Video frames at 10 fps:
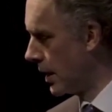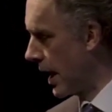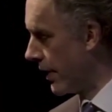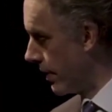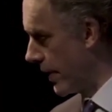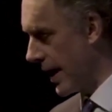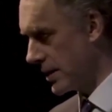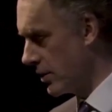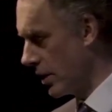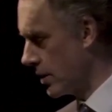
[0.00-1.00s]
And
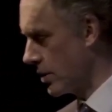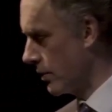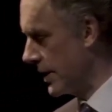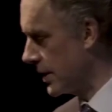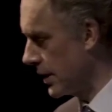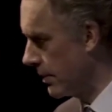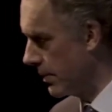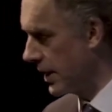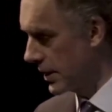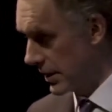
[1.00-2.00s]
that's not so easy,
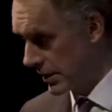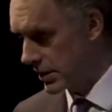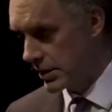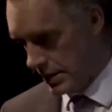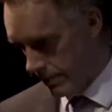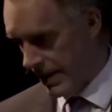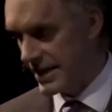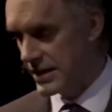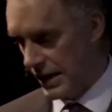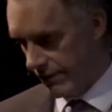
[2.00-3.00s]
because the
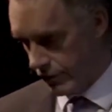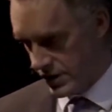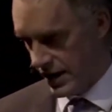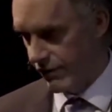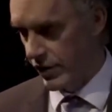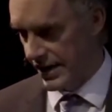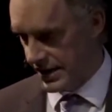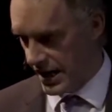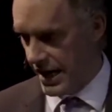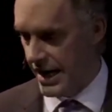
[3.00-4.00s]
baseline for suffering
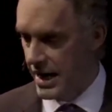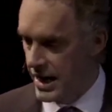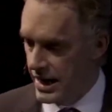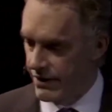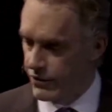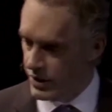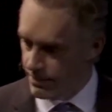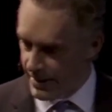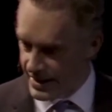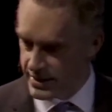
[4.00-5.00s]
is high. If you're going to
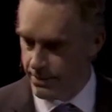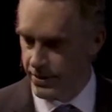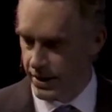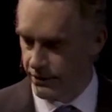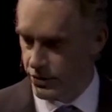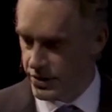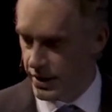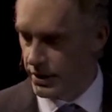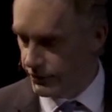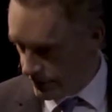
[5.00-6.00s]
make something of
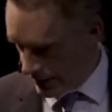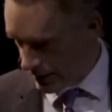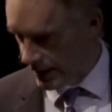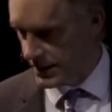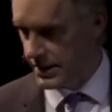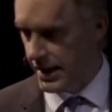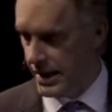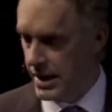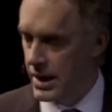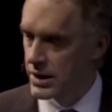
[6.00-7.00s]
yourself, let's
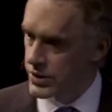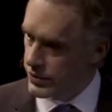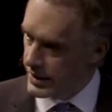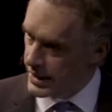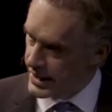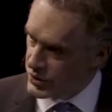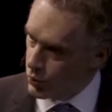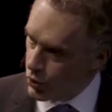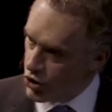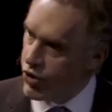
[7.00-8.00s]
say, so that it's
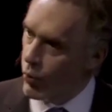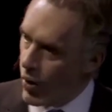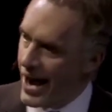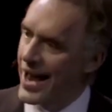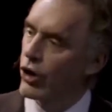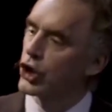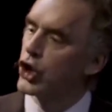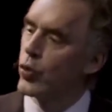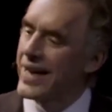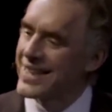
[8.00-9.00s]
worthwhile
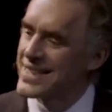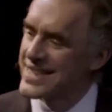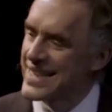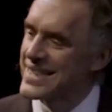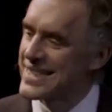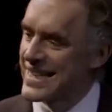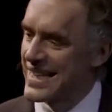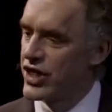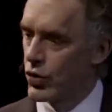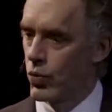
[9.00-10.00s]
to exist
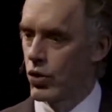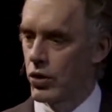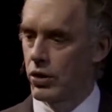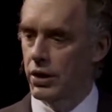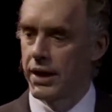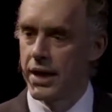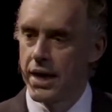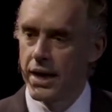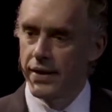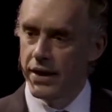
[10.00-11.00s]
in the world,
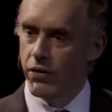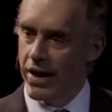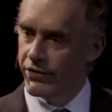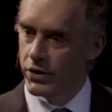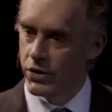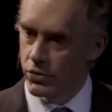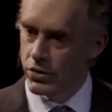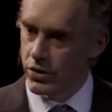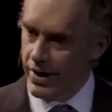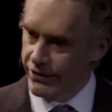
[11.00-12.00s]
then you have
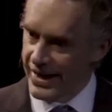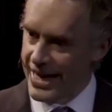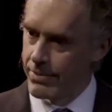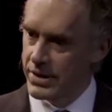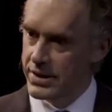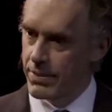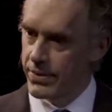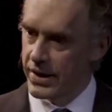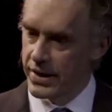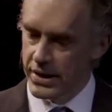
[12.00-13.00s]
to aim at
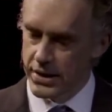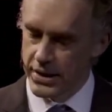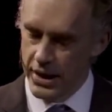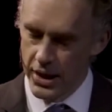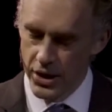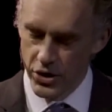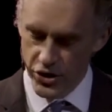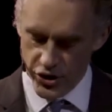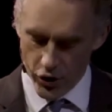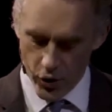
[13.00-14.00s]
something that's
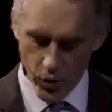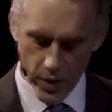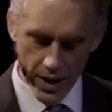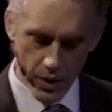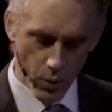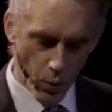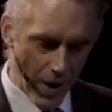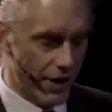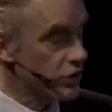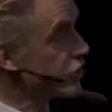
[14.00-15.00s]
so
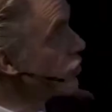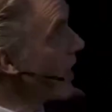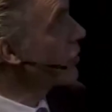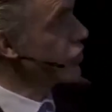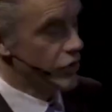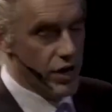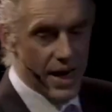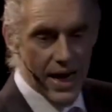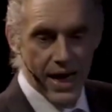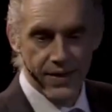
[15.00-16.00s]
well structured
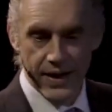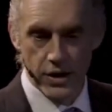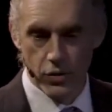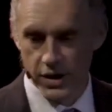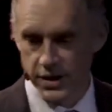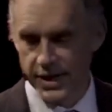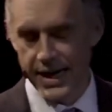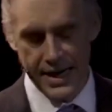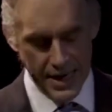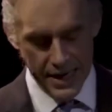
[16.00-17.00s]
that you can
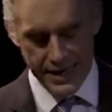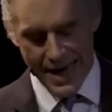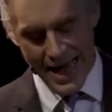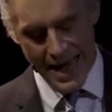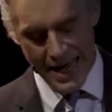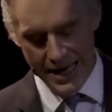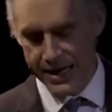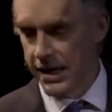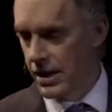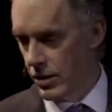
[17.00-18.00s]
say, yeah,
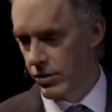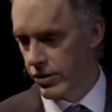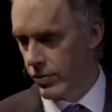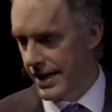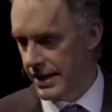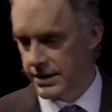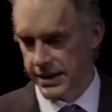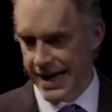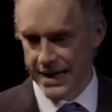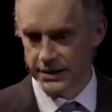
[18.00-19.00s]
earthquakes,
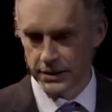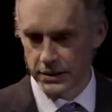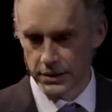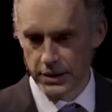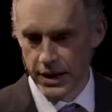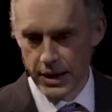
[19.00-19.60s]
cancer,